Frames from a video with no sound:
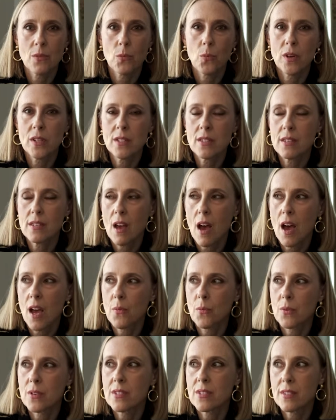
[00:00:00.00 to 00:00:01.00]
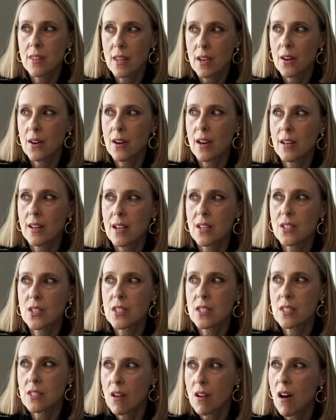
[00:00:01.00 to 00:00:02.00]
once I was there and I
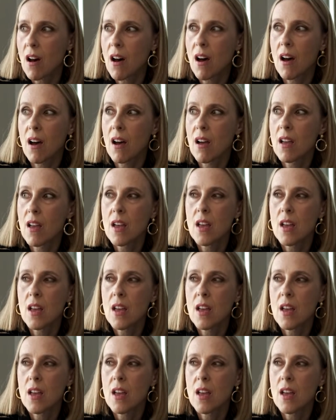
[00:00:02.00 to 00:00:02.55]
saw